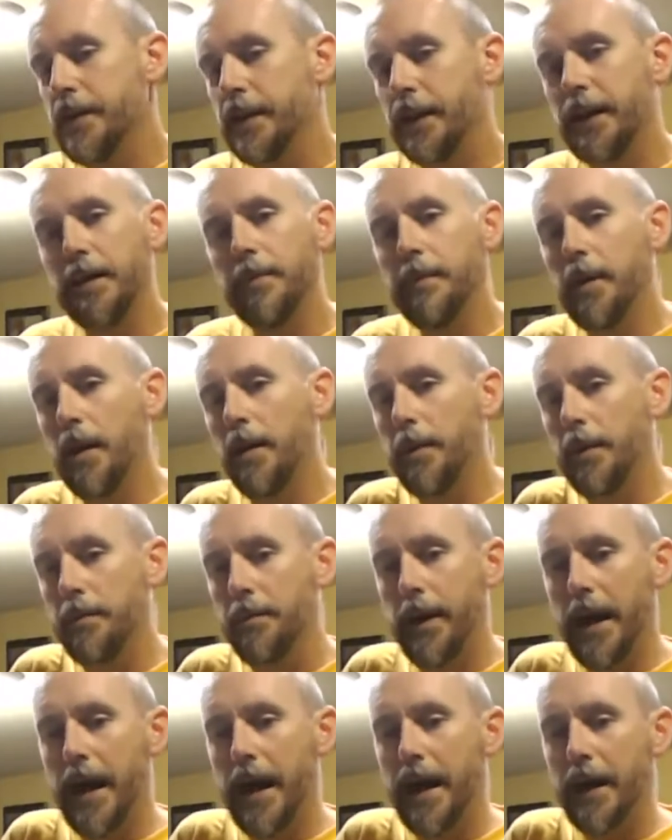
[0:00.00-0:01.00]
I keep coming
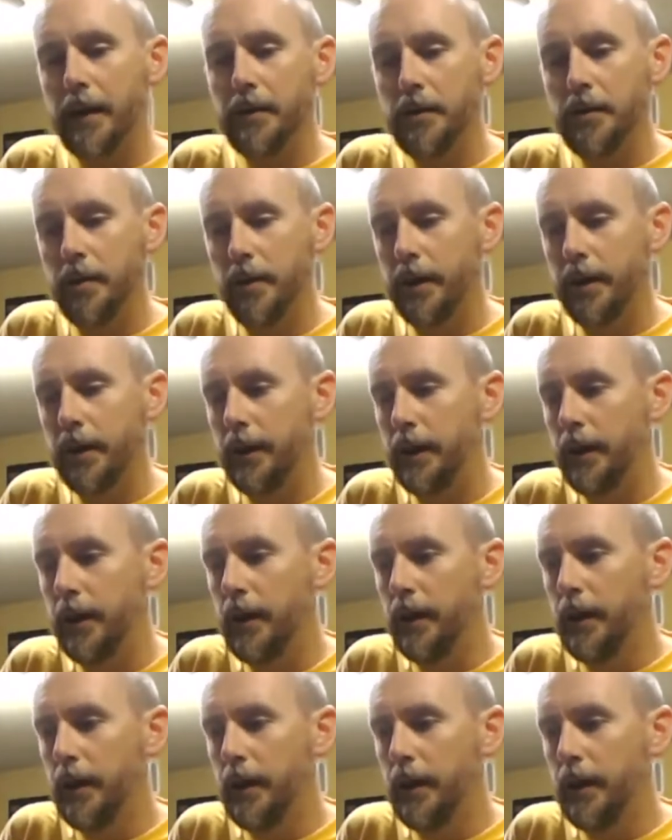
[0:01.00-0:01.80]
back to